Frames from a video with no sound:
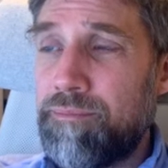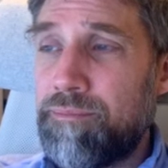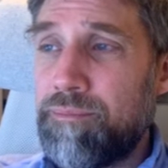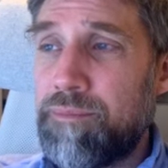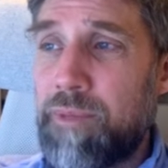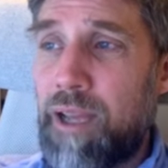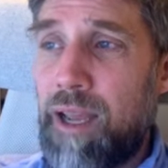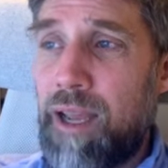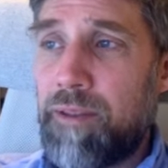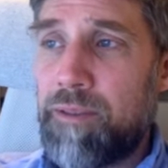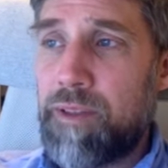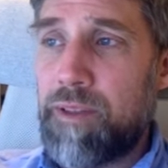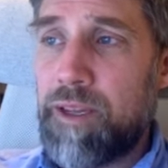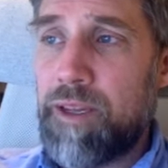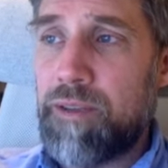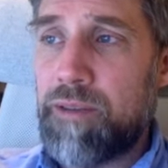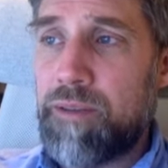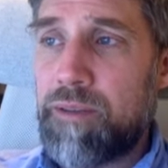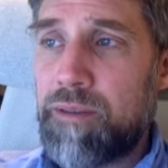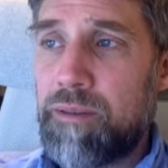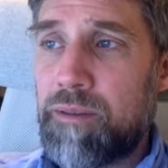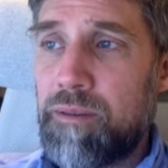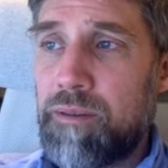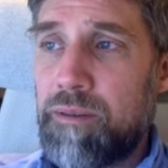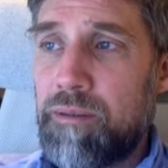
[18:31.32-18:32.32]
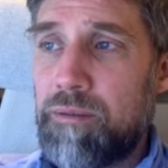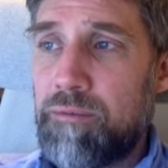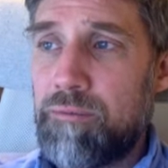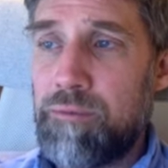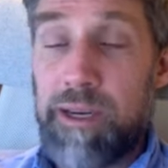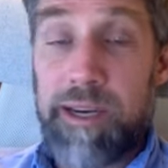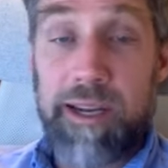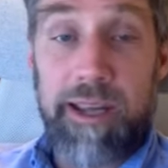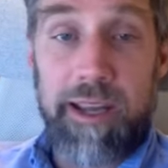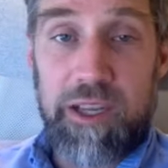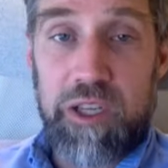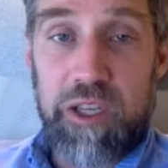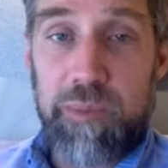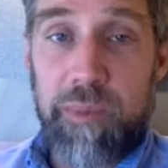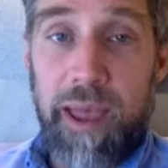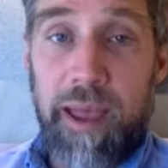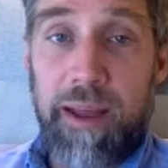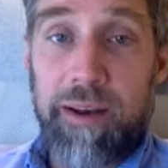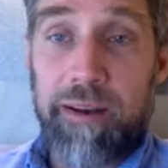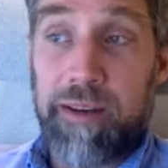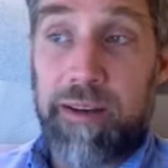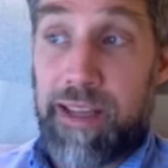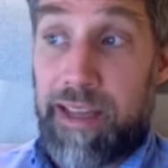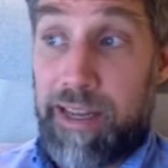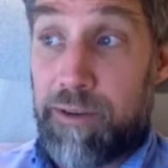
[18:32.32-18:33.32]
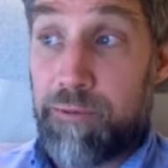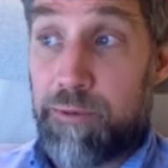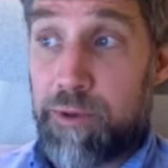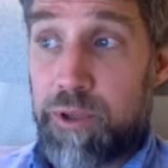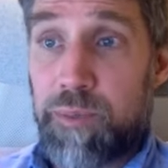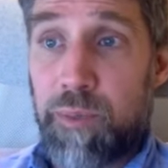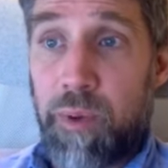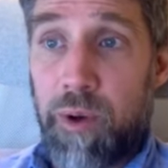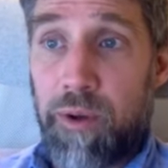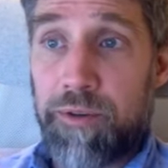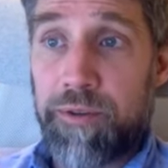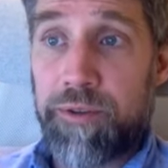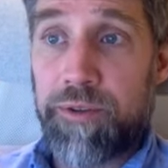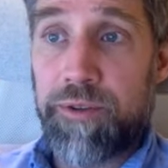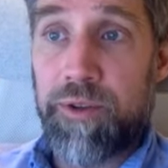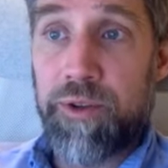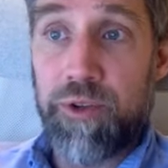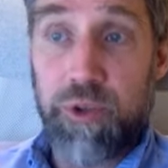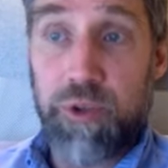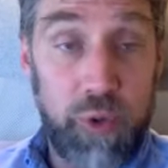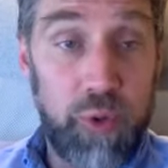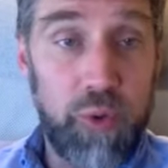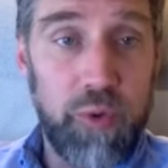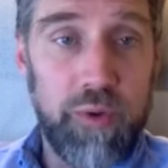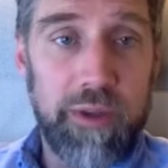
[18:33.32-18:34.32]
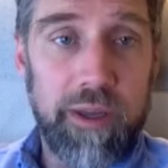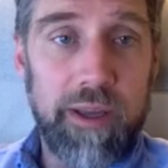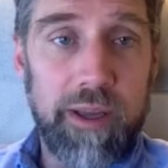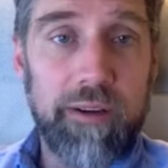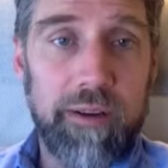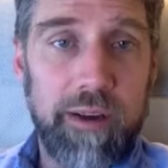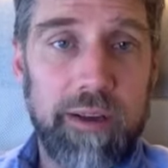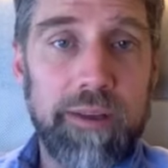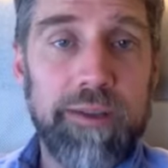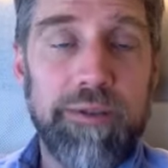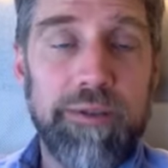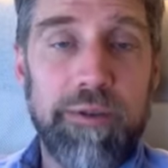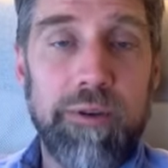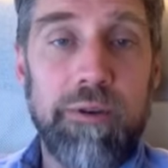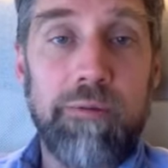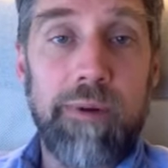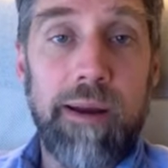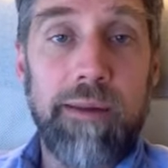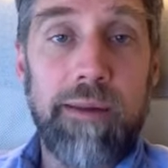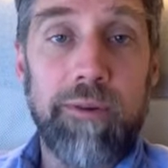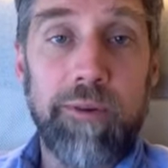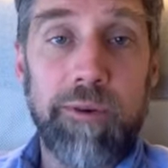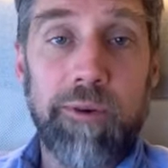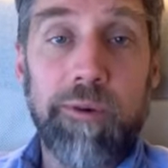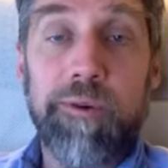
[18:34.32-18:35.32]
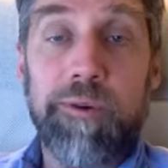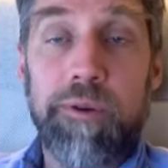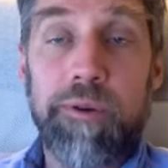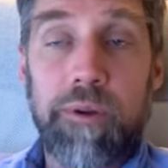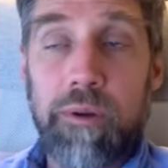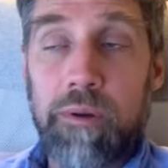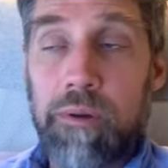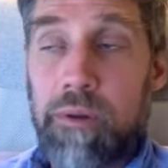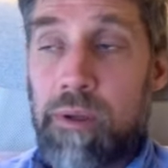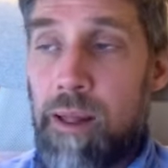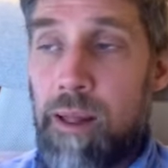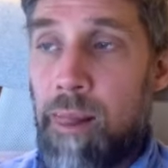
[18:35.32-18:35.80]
And these really expand in response to the Industrial Revolution.